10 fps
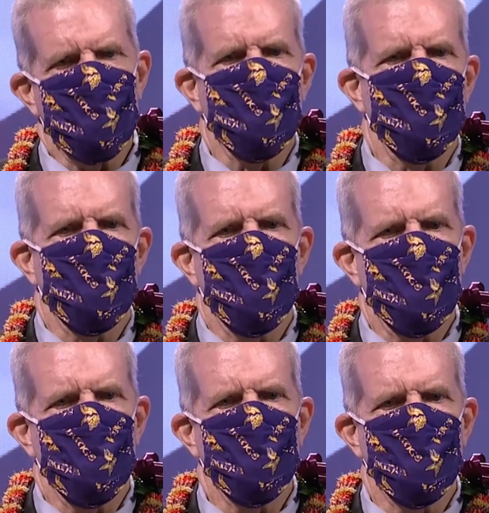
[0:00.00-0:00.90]
prior
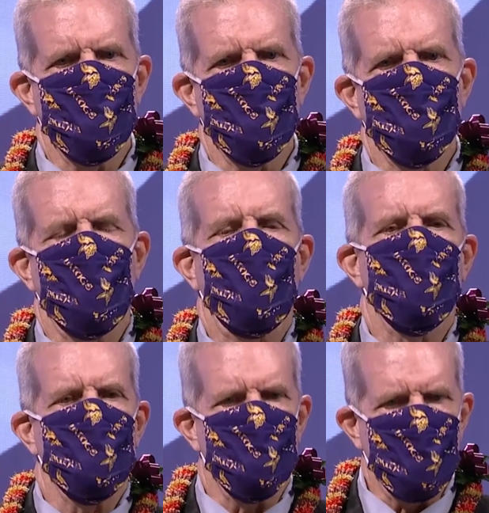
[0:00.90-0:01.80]

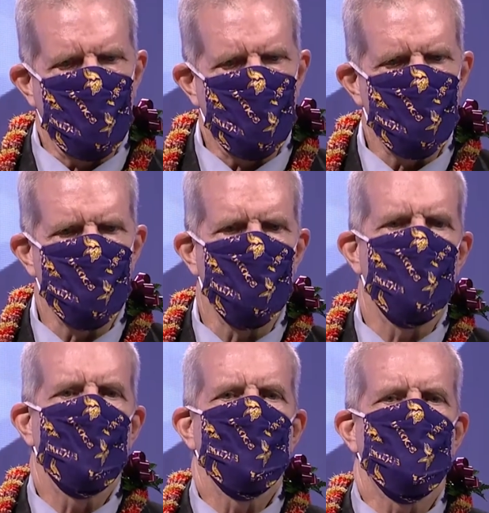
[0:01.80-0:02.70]
inconsistent
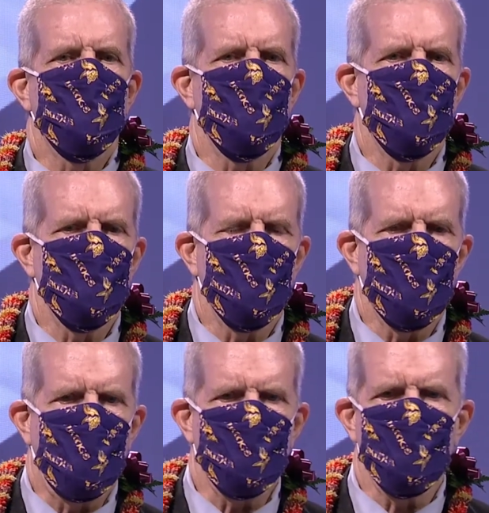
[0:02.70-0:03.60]
statements, being able
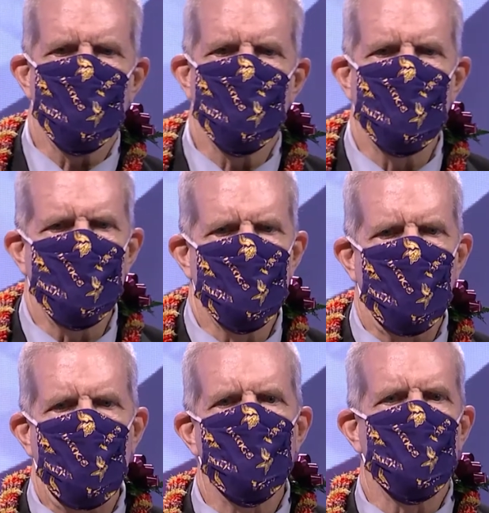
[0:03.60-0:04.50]
to
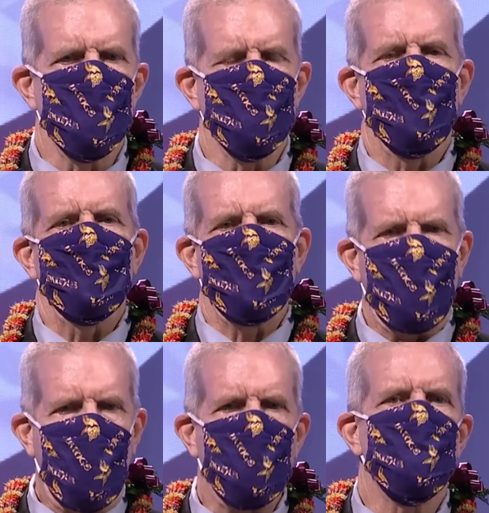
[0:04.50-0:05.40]
get those into
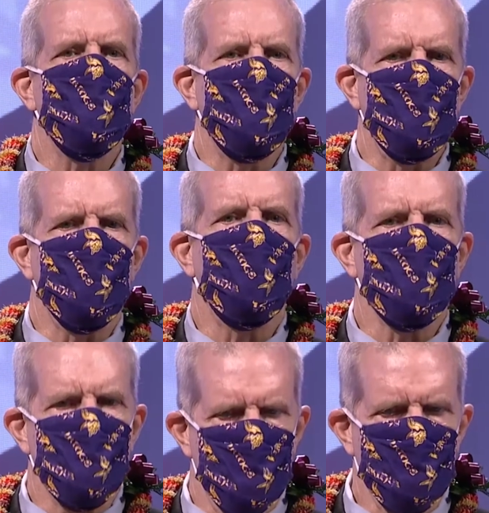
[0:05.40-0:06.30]
evidence that
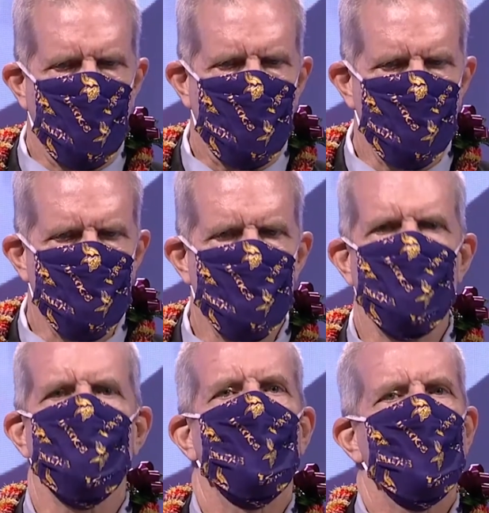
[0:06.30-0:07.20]
have to be taught
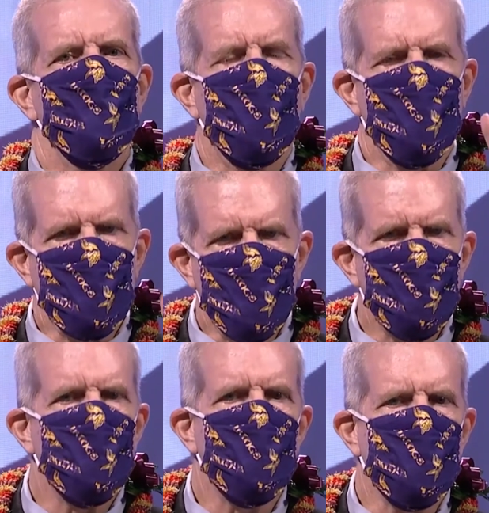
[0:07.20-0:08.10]
to the trial attorneys.
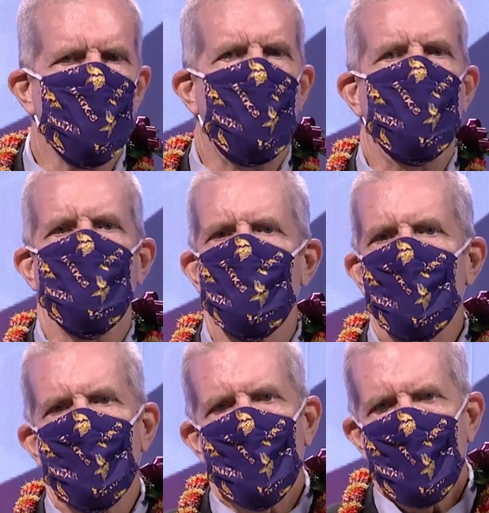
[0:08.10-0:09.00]
But when you
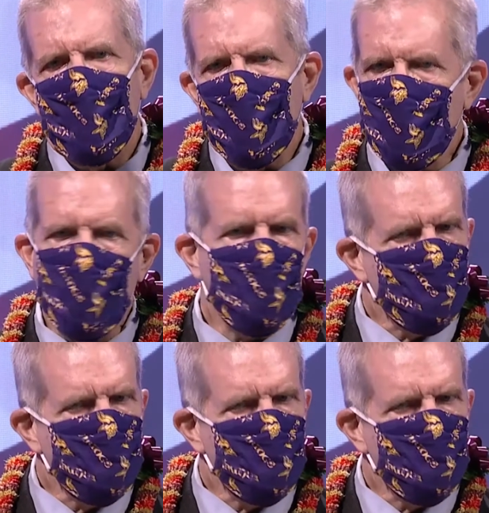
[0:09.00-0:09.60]
do it right,